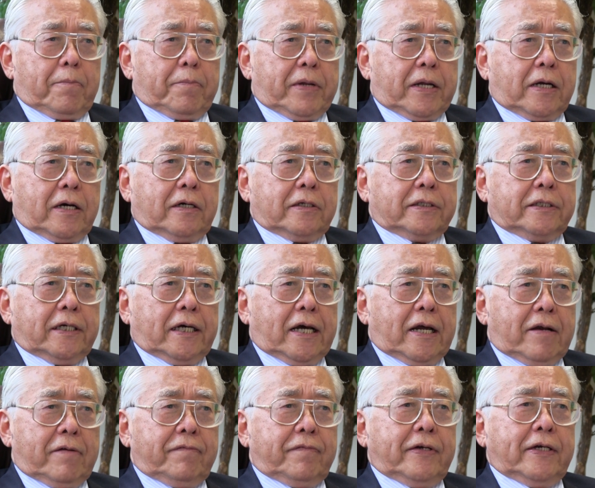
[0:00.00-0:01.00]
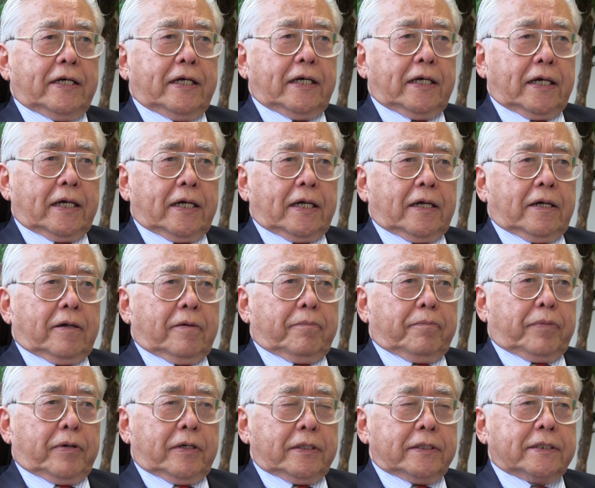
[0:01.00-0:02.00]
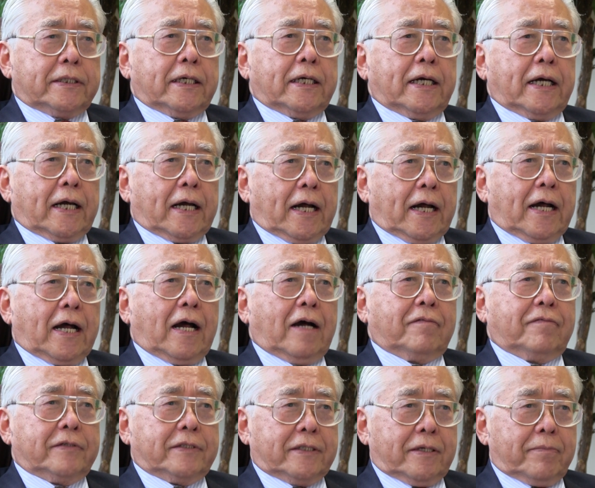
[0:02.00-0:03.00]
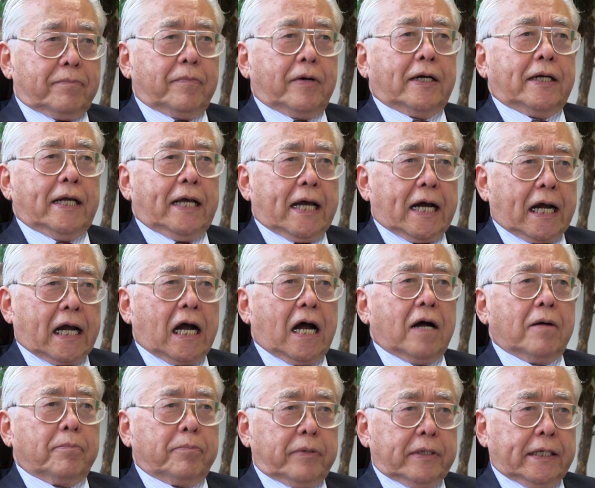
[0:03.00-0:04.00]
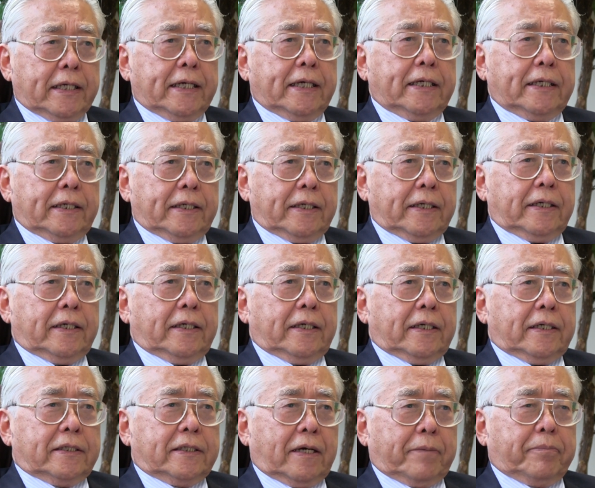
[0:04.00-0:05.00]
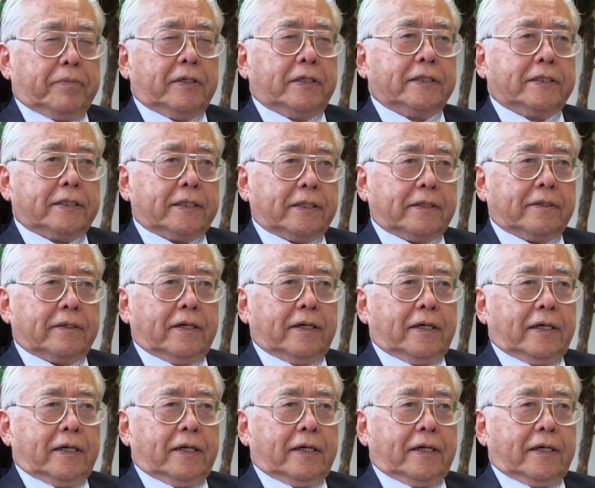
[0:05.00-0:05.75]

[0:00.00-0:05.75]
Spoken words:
because every person can have somebody accompany that person.